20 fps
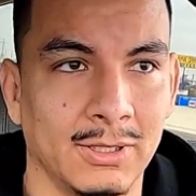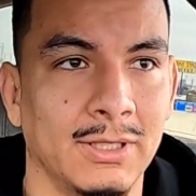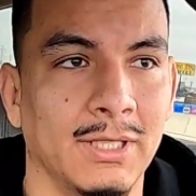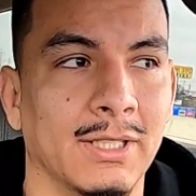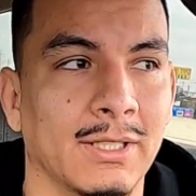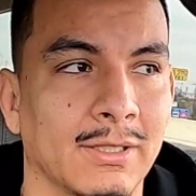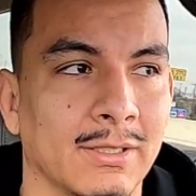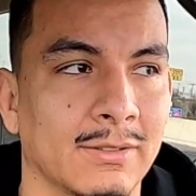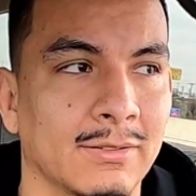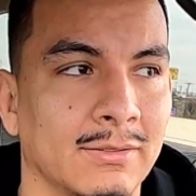
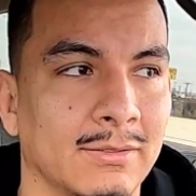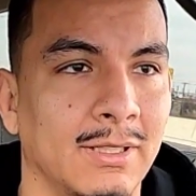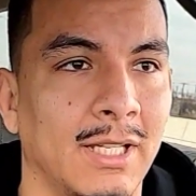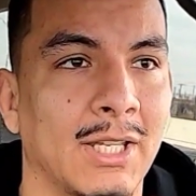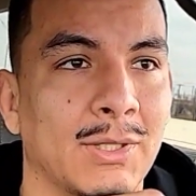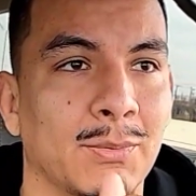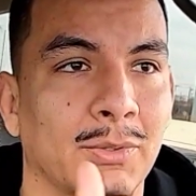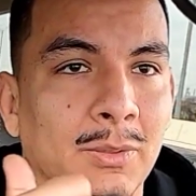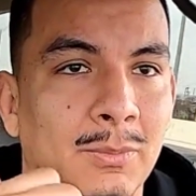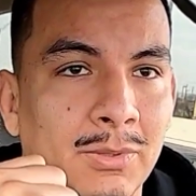year.
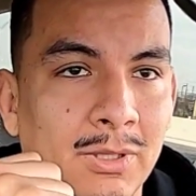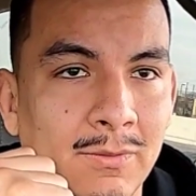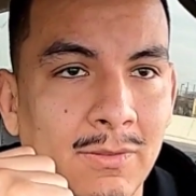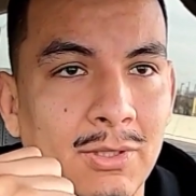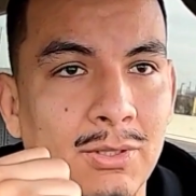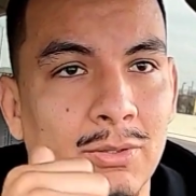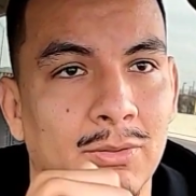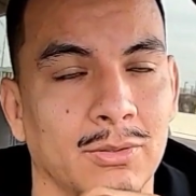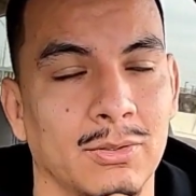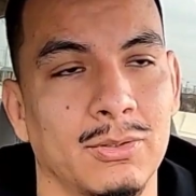That's what the
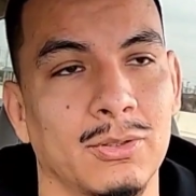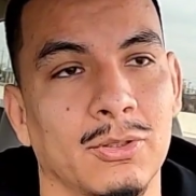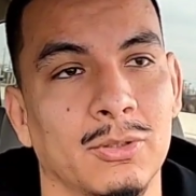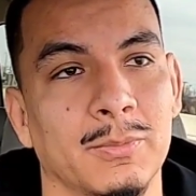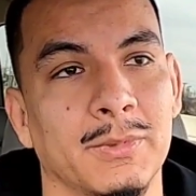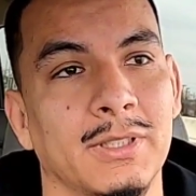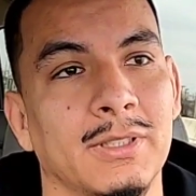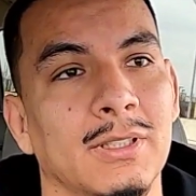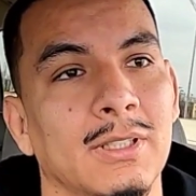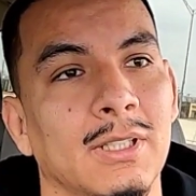previous owner told
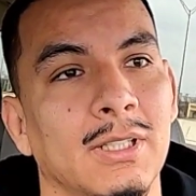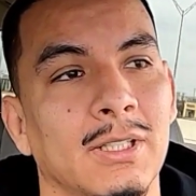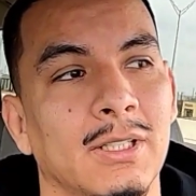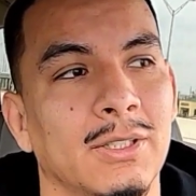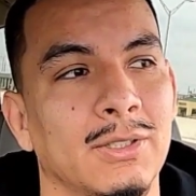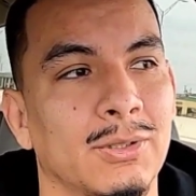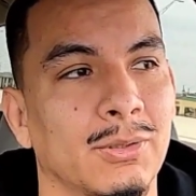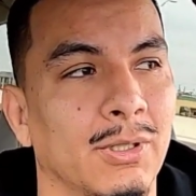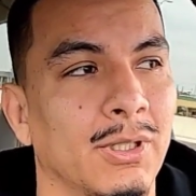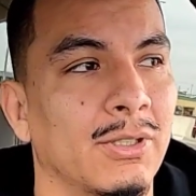
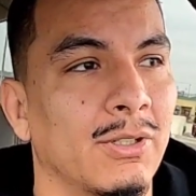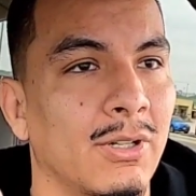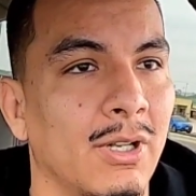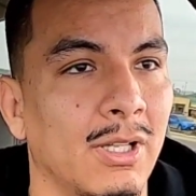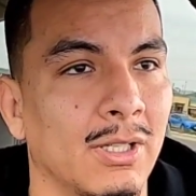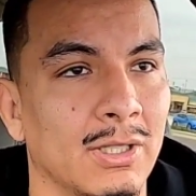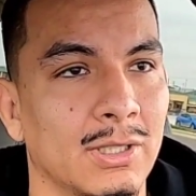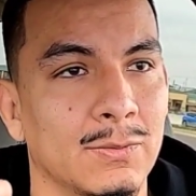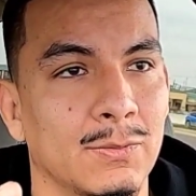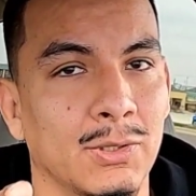me. So
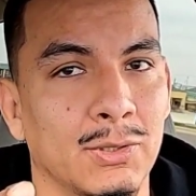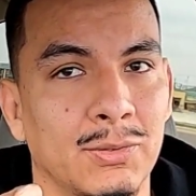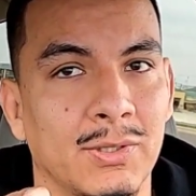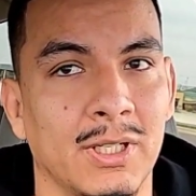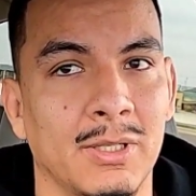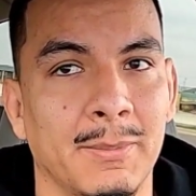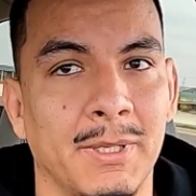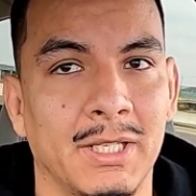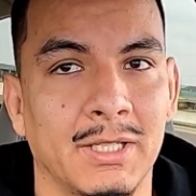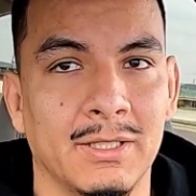$100, first
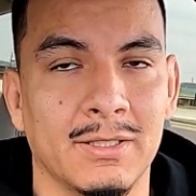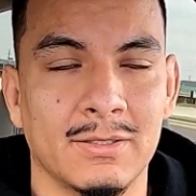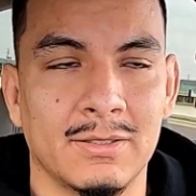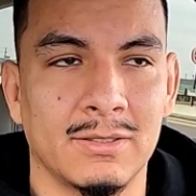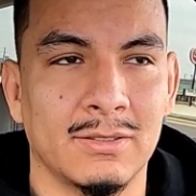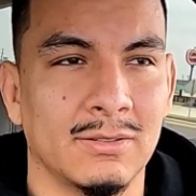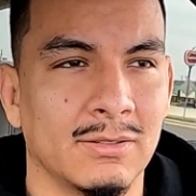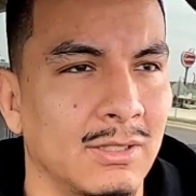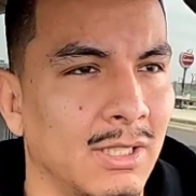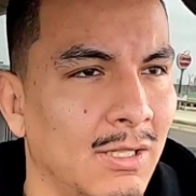round of
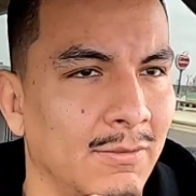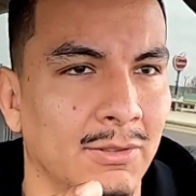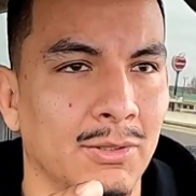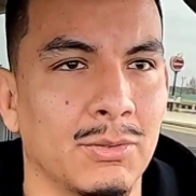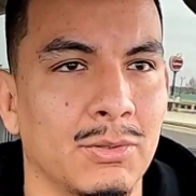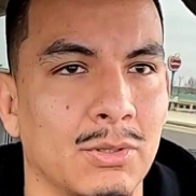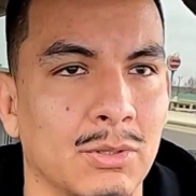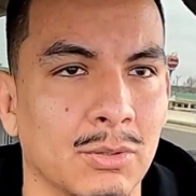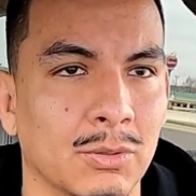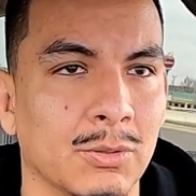maintenance,
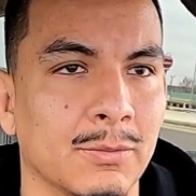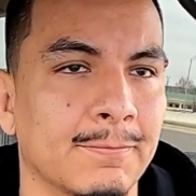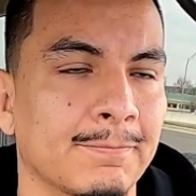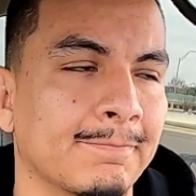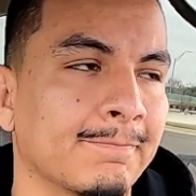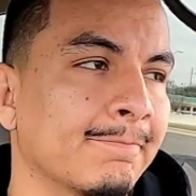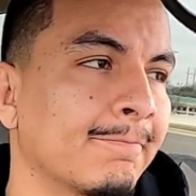everything was cool.